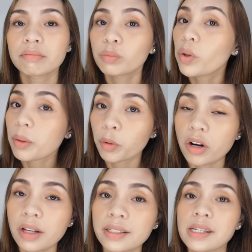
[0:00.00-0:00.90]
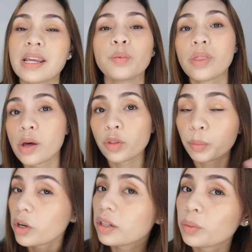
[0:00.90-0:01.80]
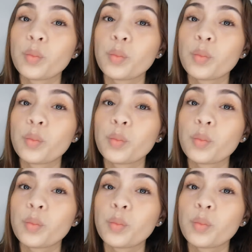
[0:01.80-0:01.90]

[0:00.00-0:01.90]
with the product and without the product,